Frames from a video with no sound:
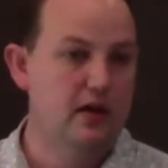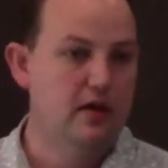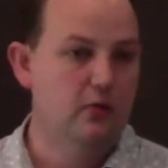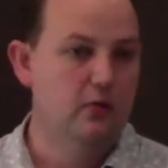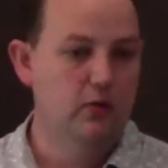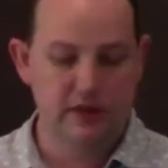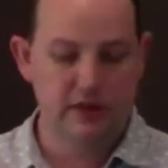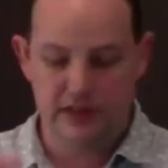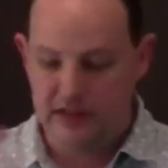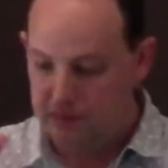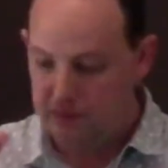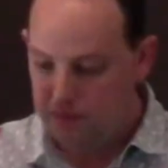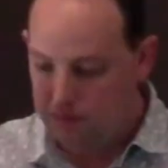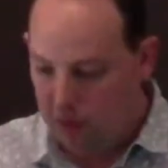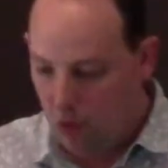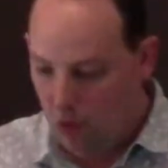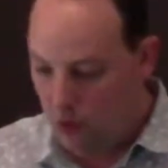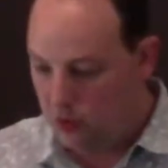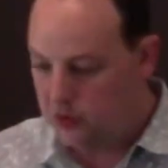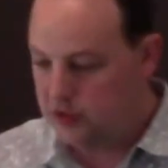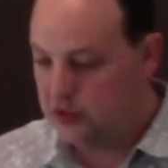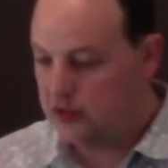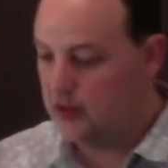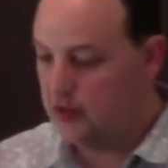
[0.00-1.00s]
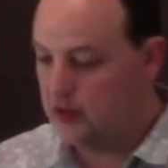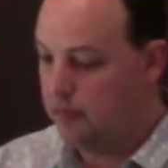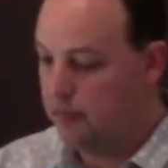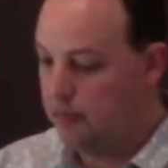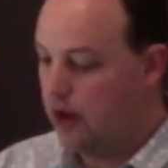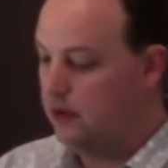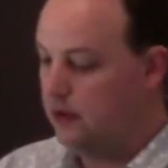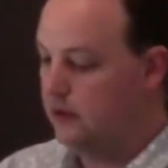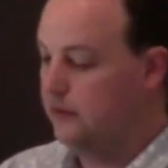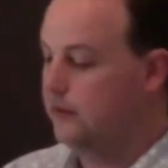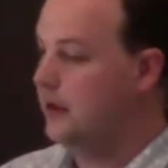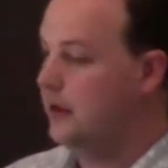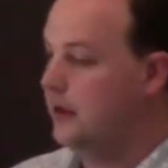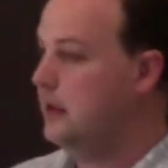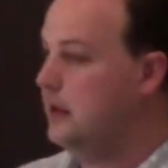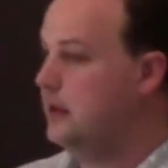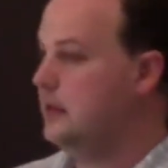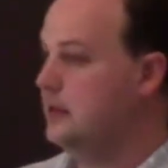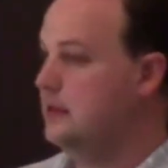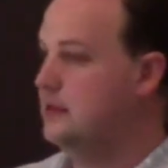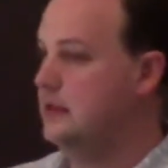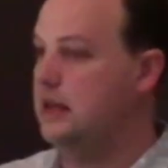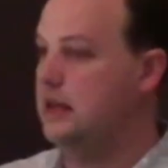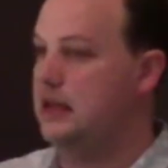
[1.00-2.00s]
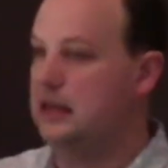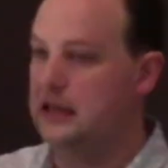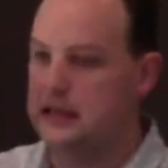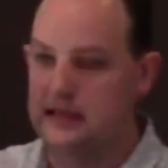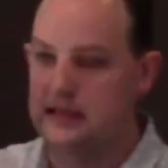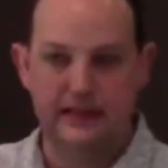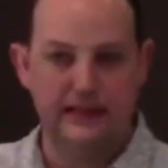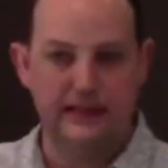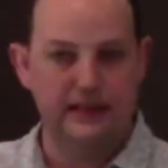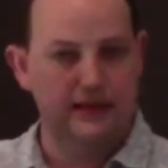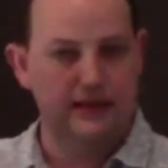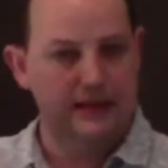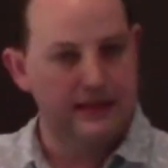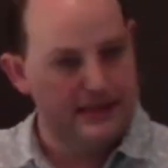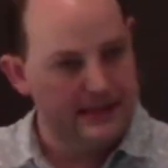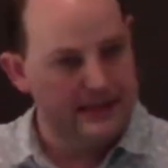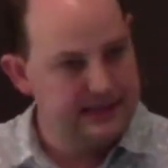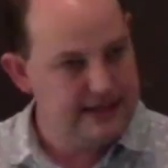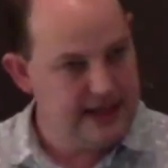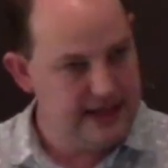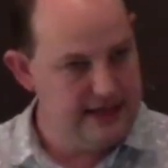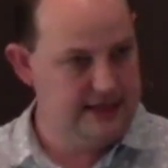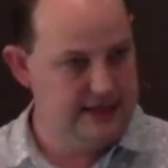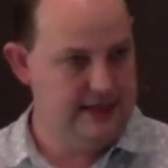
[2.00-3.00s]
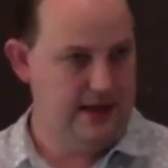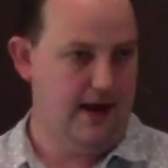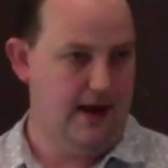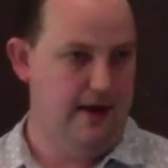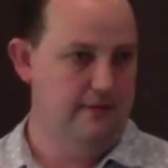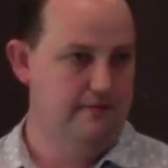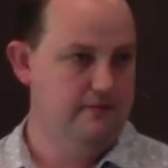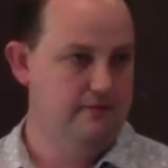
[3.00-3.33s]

what's important about Leviticus is the center.